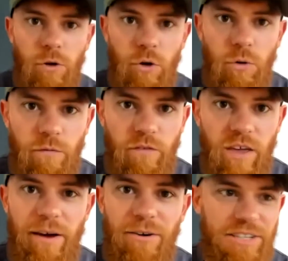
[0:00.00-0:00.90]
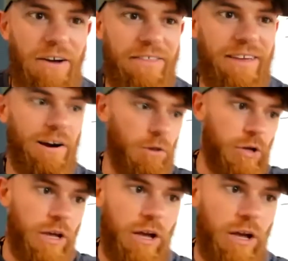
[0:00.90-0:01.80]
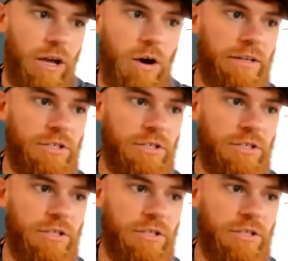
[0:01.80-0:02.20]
you females out there looking on